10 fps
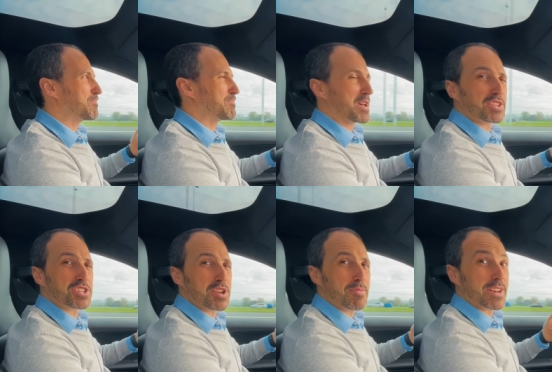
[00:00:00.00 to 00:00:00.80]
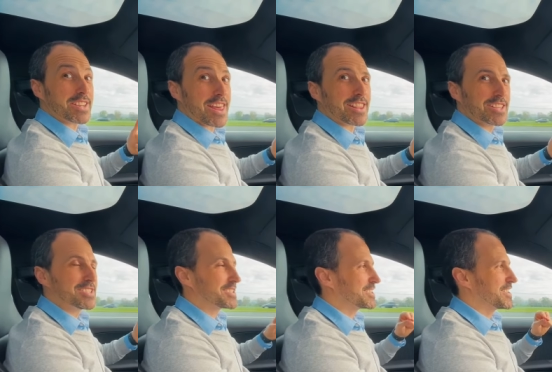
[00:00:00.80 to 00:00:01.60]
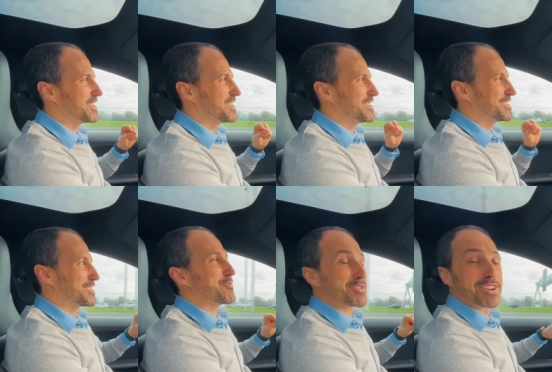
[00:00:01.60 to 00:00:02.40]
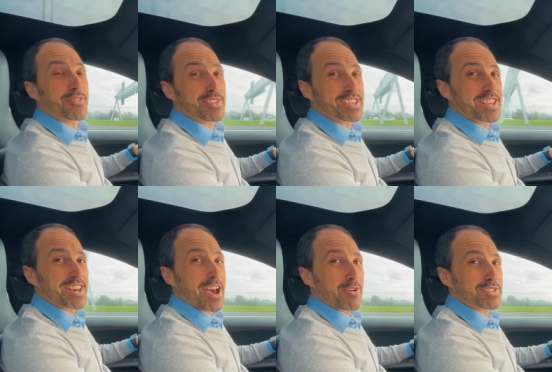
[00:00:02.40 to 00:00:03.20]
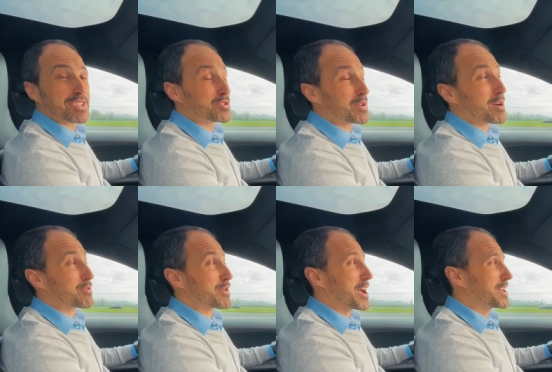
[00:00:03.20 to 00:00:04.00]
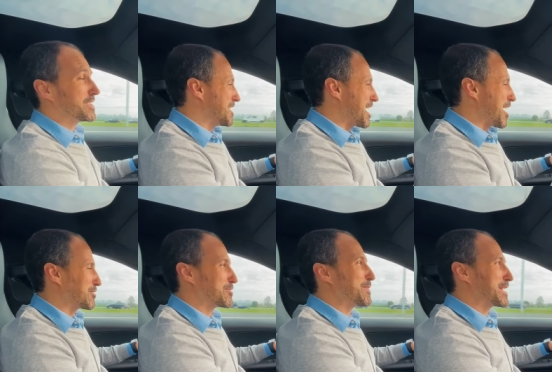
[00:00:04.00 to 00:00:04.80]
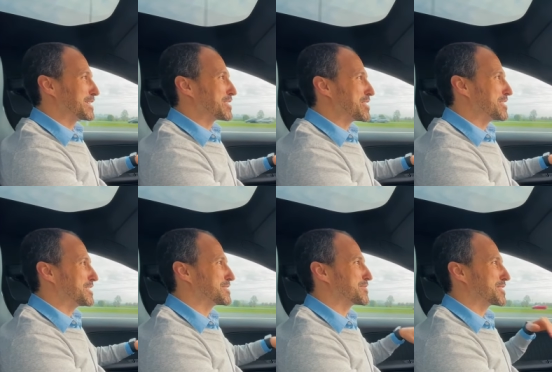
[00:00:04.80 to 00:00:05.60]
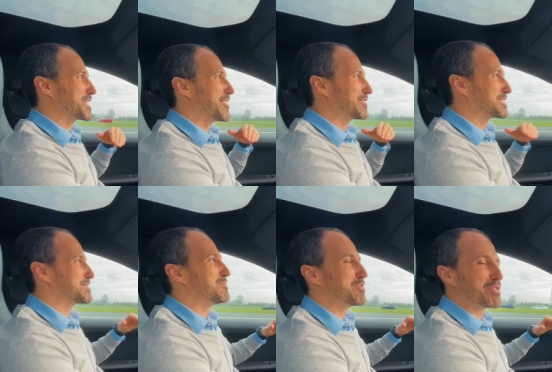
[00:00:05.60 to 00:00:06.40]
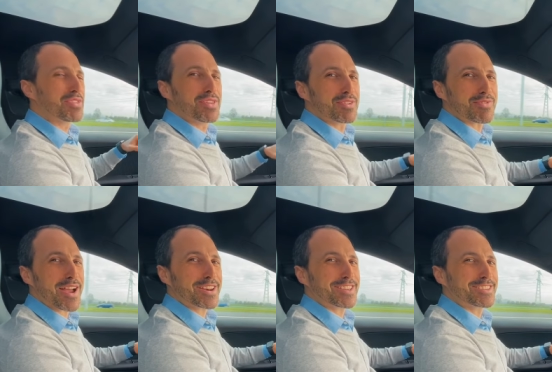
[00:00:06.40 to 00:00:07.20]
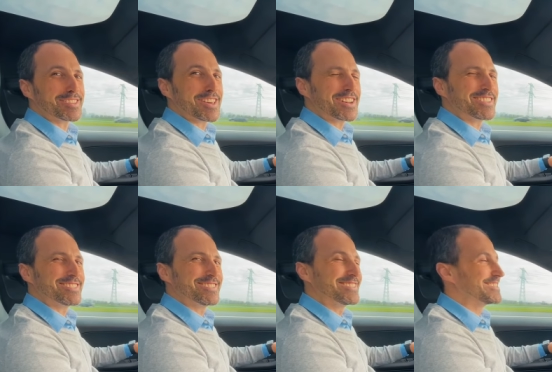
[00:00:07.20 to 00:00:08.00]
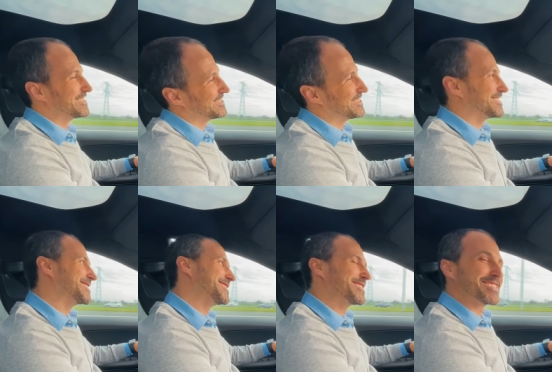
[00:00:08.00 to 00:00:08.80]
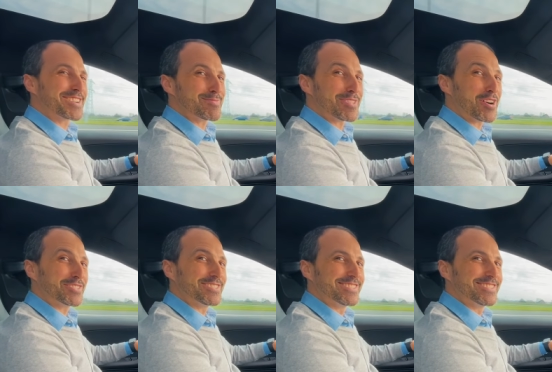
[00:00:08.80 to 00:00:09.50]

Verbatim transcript: Belgium, and the Netherlands. So we're going to visit it now. It's a two hour ride, autopilot on, so we're going to have a smooth ride until then. Come along.